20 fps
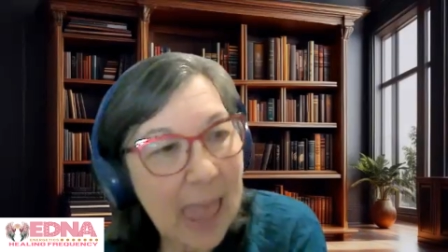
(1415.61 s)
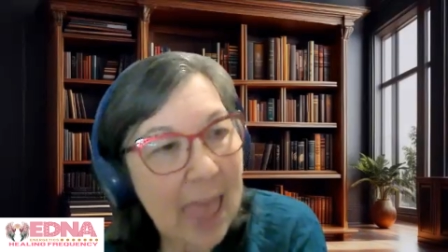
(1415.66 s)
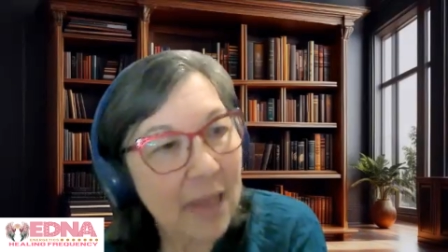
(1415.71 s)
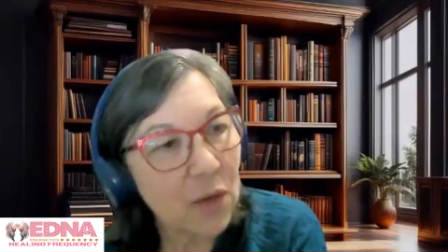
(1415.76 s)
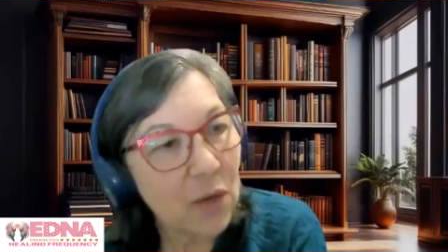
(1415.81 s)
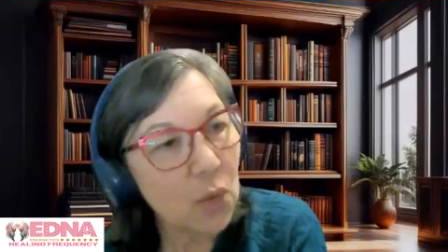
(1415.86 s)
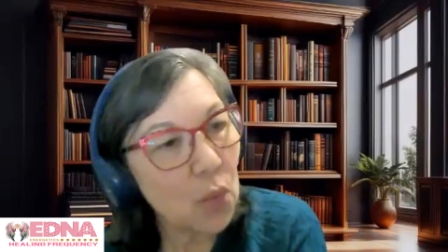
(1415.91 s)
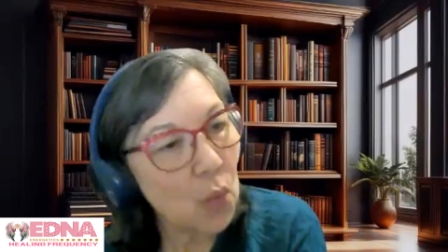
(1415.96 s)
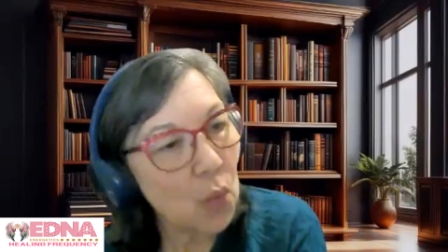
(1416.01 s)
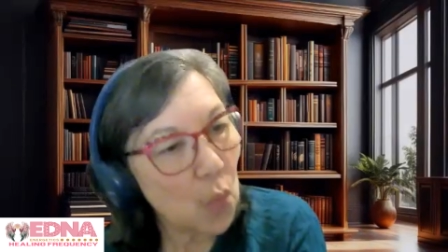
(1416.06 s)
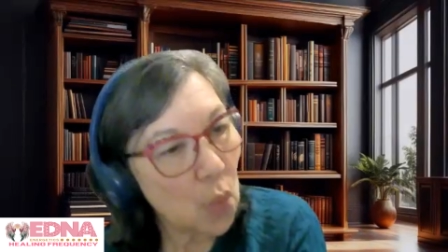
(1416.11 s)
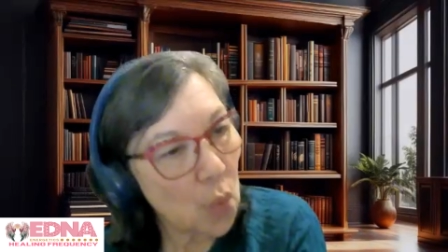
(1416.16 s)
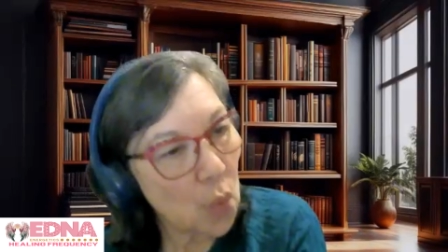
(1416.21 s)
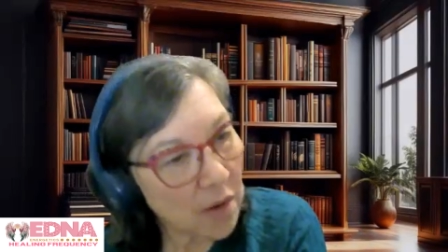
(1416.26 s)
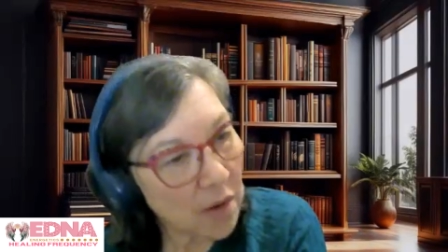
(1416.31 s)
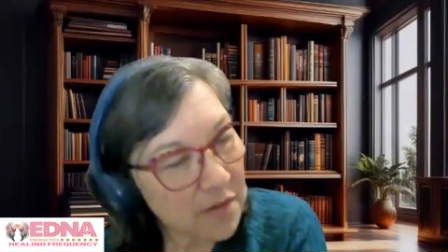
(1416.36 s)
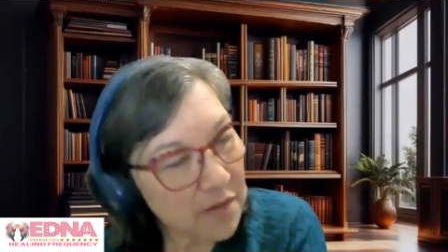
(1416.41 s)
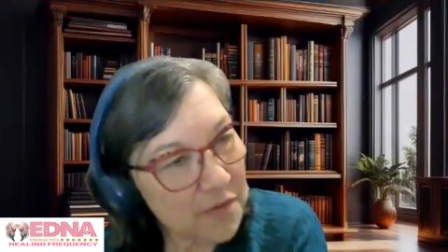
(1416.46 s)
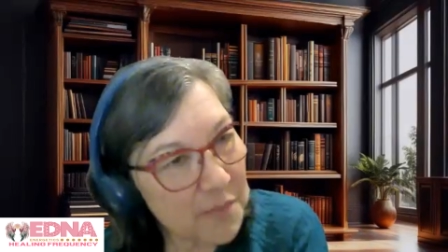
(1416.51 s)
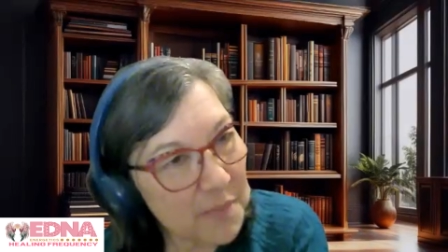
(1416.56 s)
And
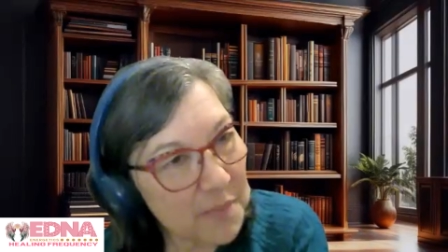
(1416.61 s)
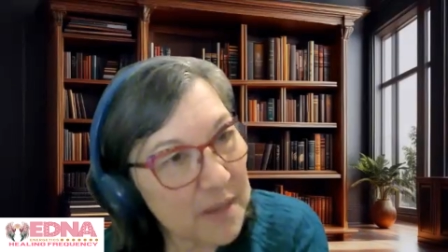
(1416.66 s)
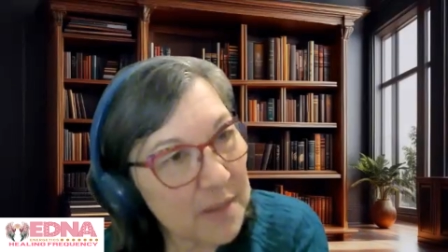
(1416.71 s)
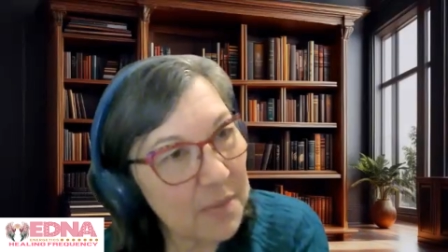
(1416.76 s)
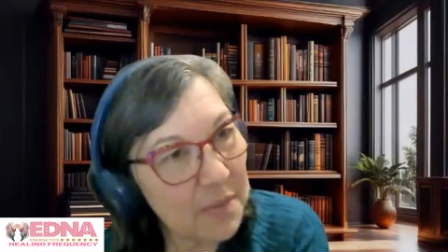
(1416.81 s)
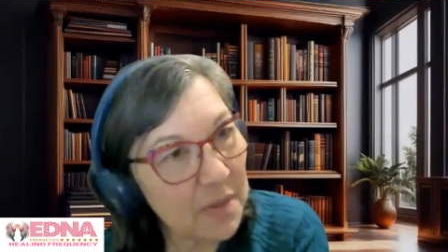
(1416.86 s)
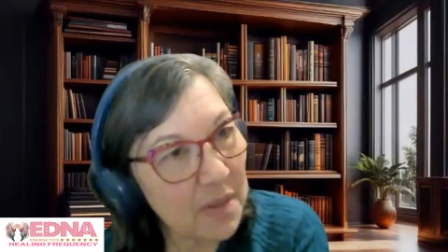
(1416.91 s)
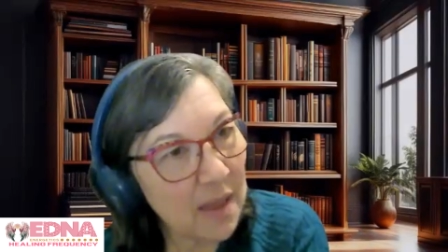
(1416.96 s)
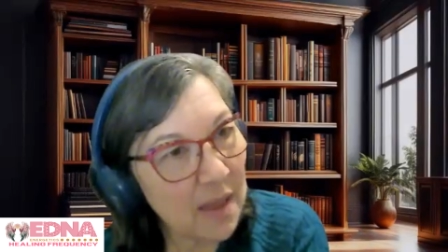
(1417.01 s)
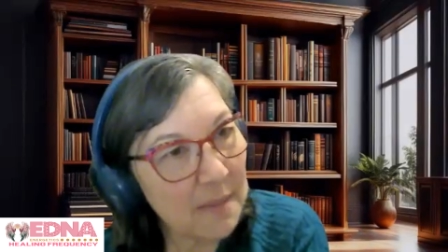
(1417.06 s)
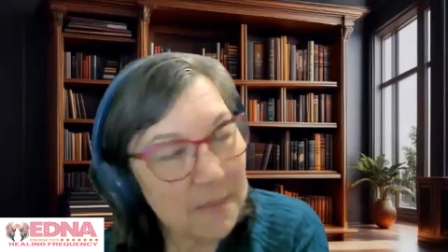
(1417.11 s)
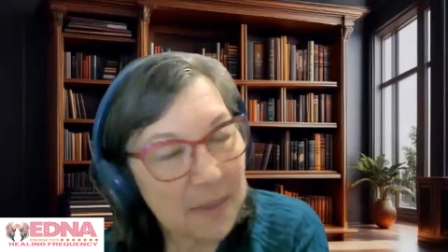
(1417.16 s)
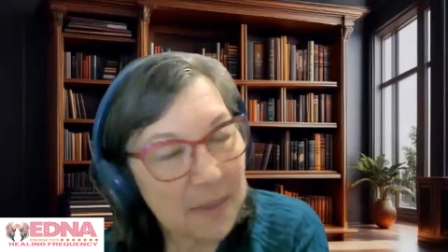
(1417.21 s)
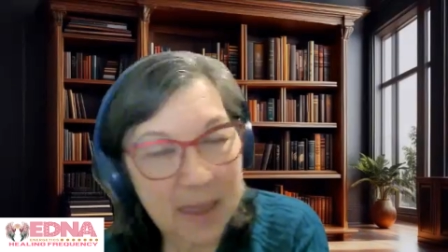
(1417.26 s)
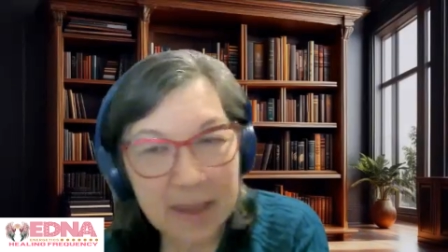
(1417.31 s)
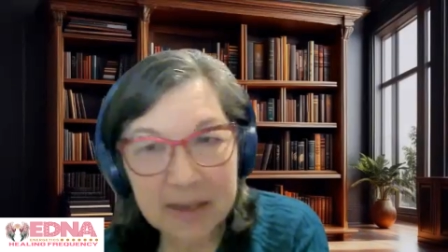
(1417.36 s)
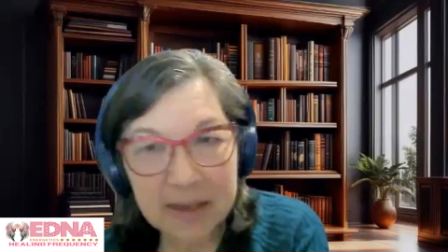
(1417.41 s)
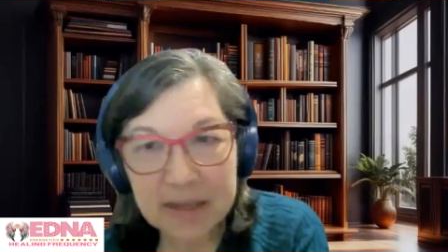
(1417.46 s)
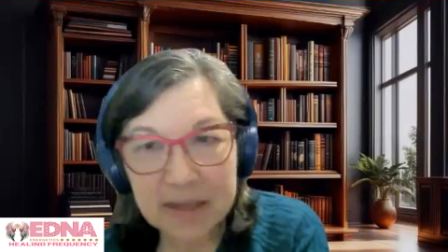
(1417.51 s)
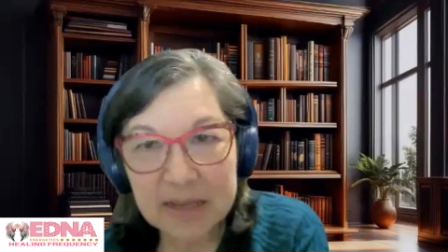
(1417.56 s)
one of the people I
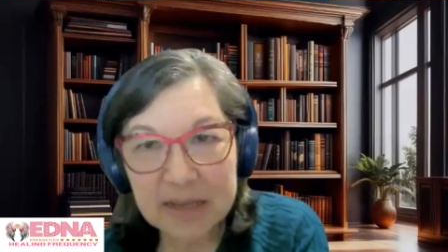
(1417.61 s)
met